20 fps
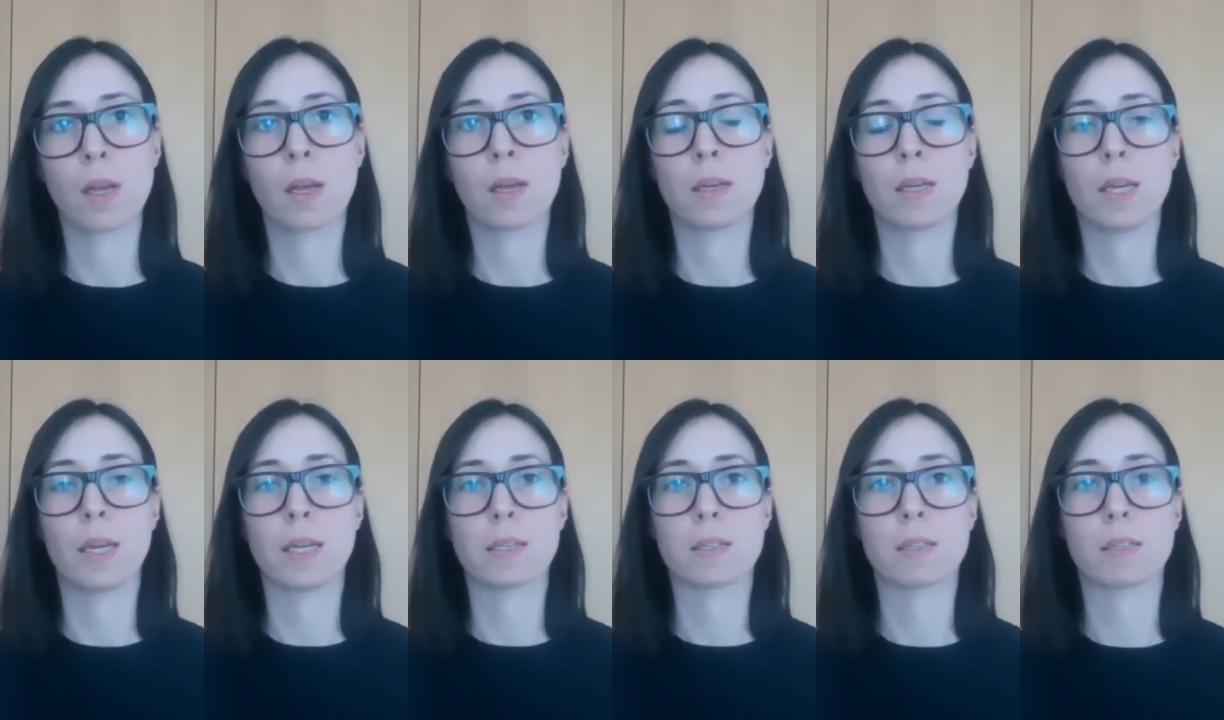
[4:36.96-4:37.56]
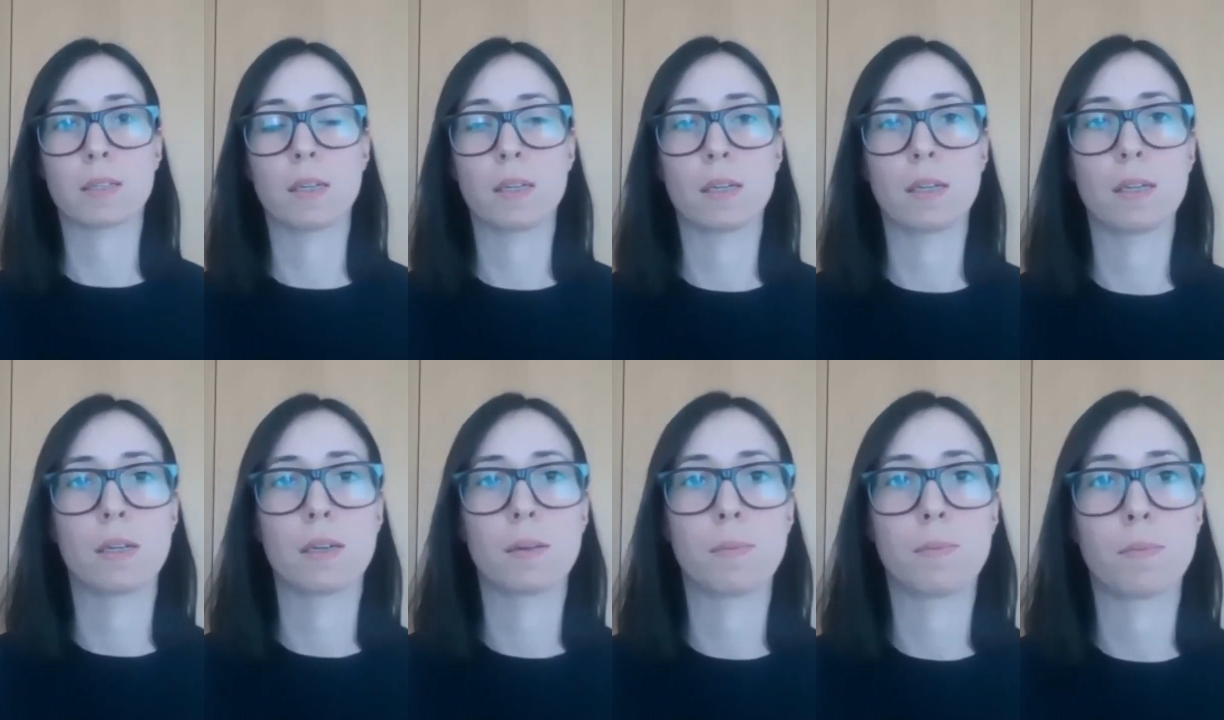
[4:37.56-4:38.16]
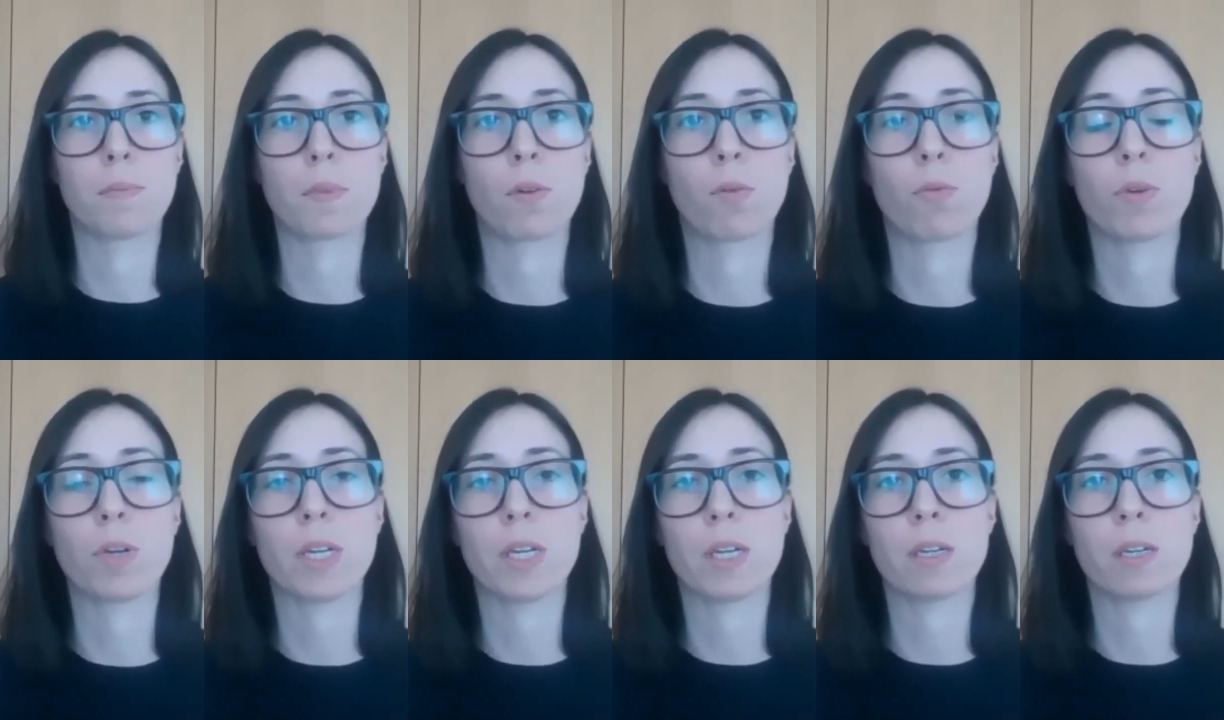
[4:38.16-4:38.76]
Yes,
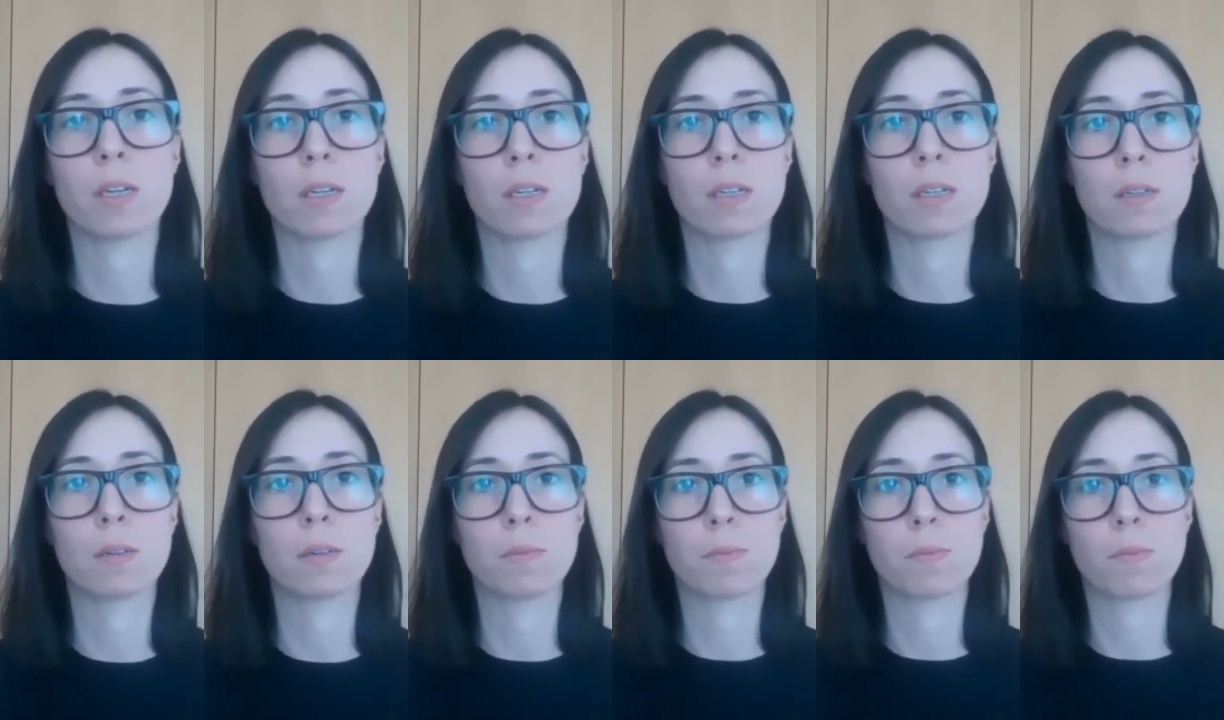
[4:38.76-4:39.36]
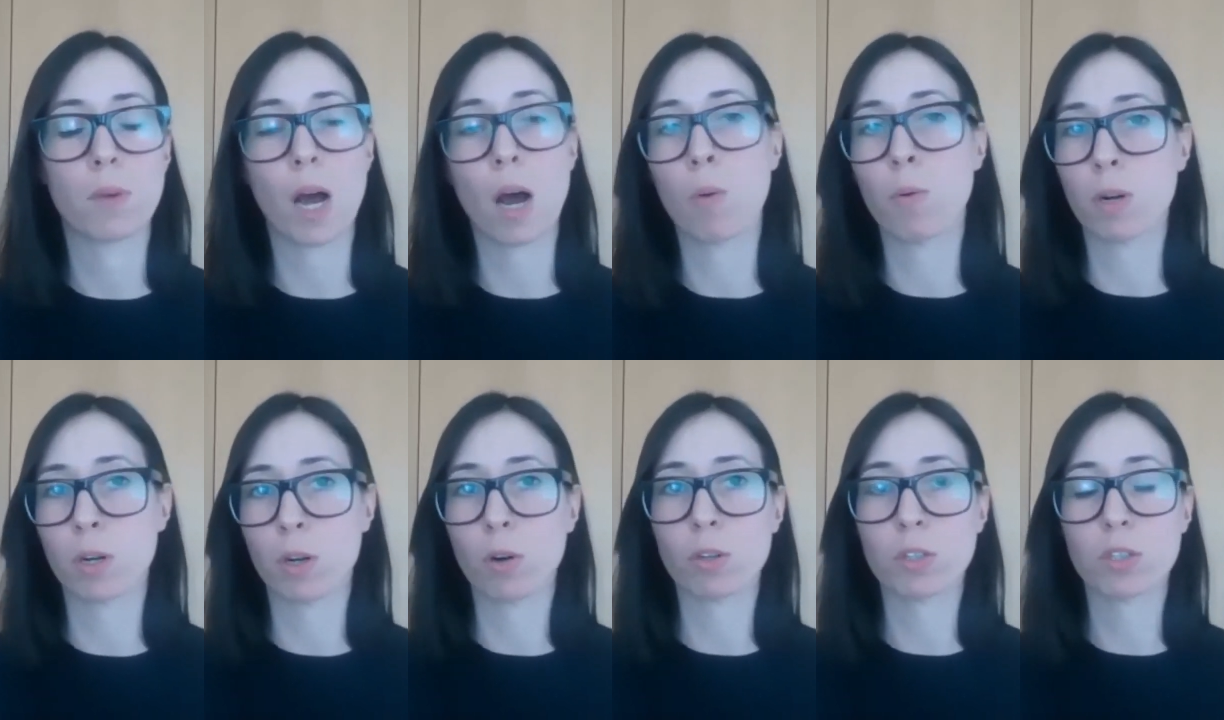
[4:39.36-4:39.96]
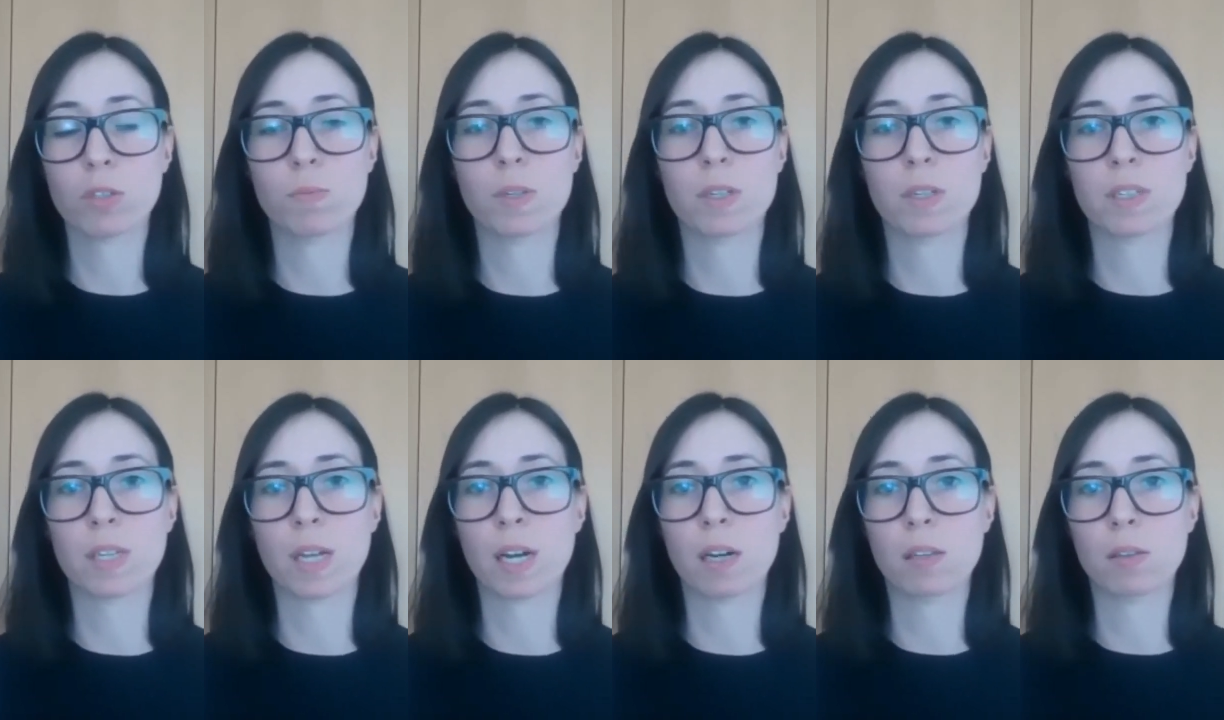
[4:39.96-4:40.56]
our
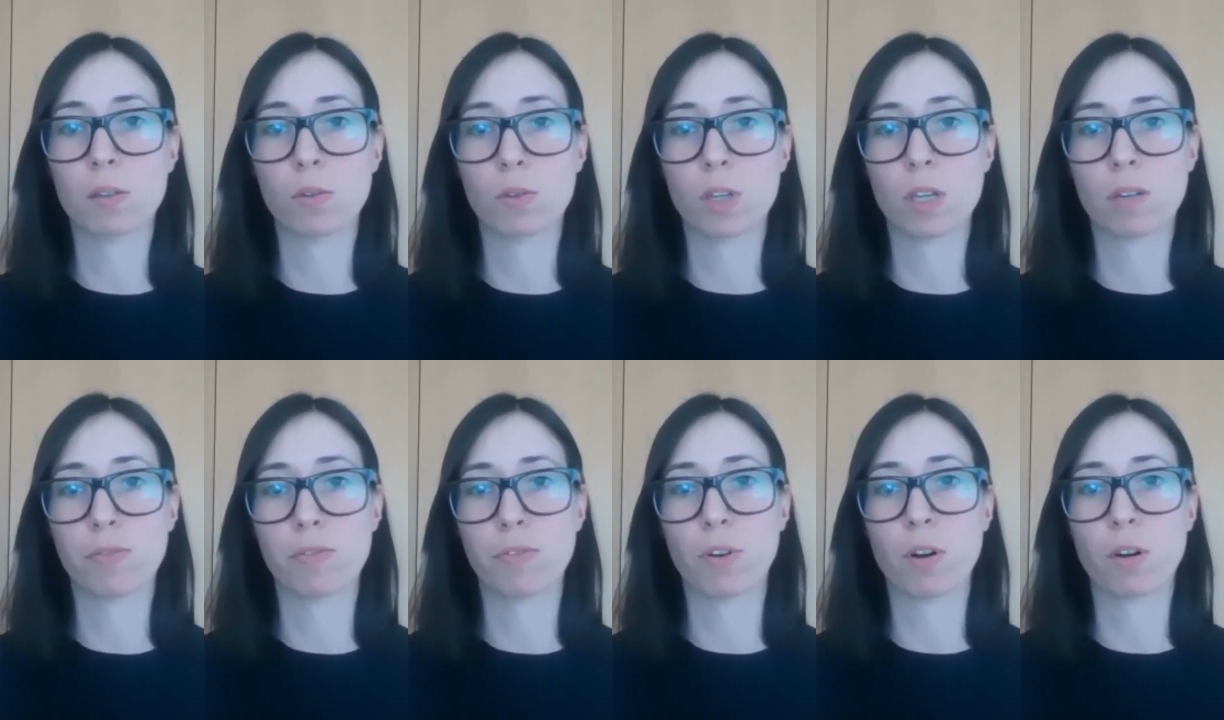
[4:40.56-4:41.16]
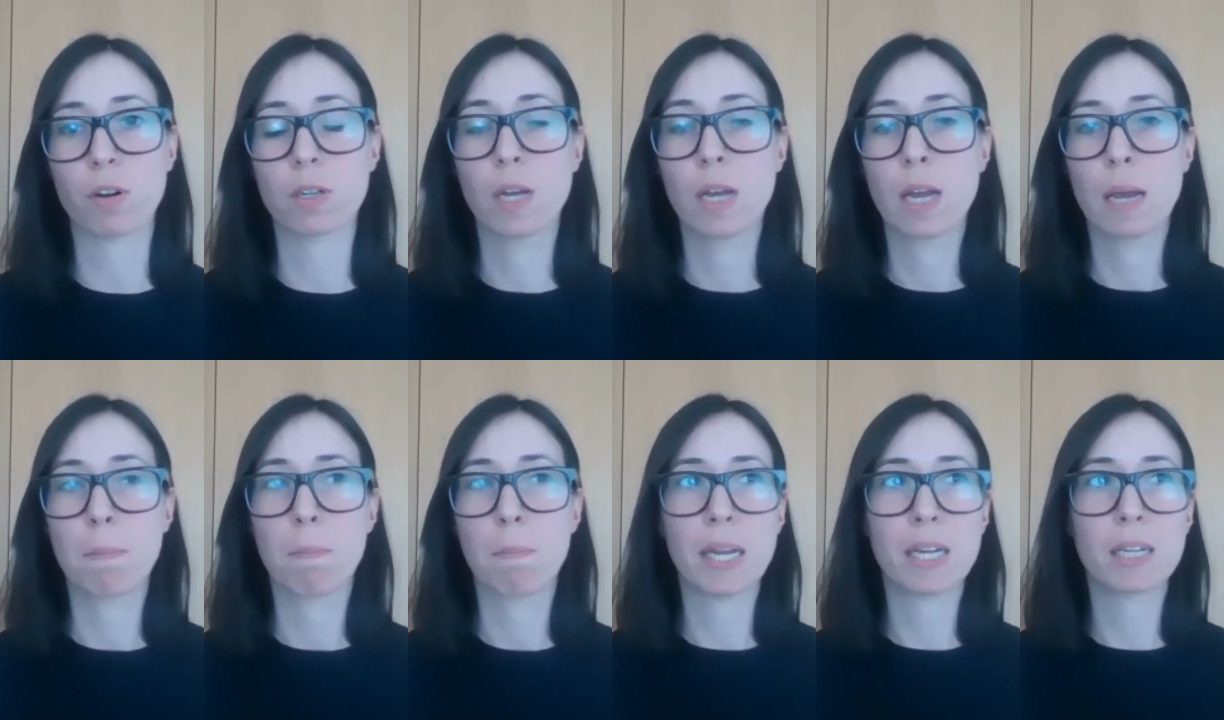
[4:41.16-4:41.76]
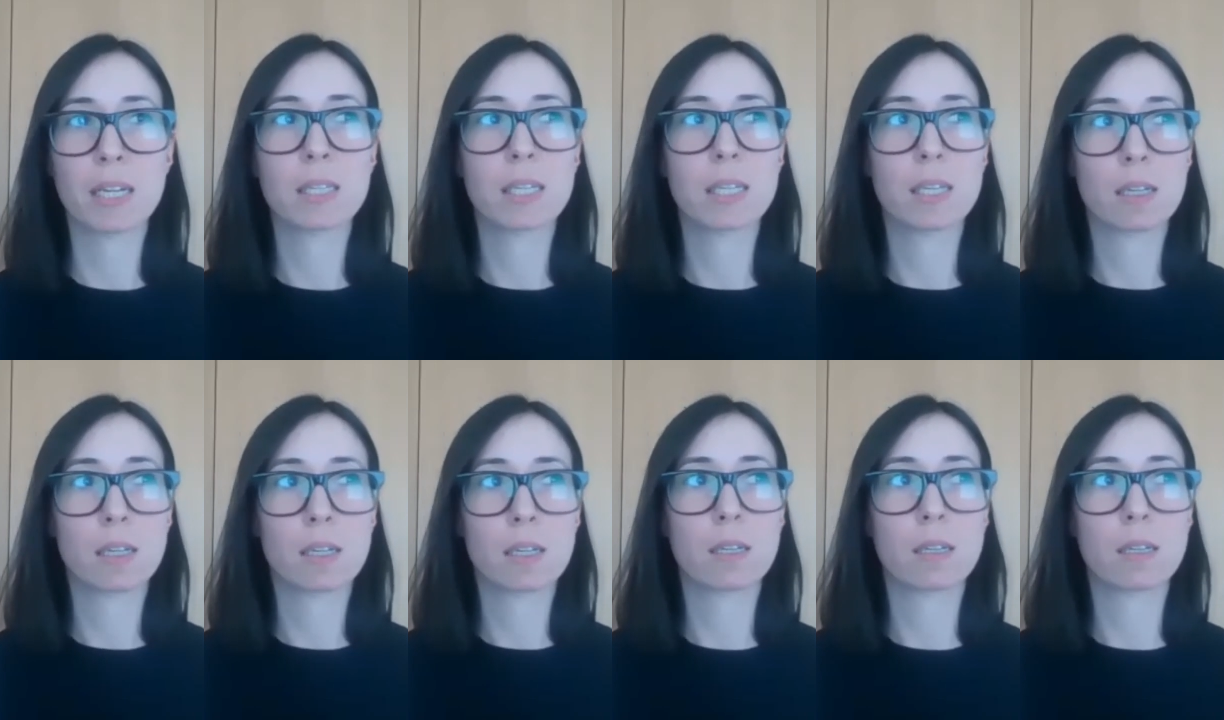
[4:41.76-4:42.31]
customers are looking for mainly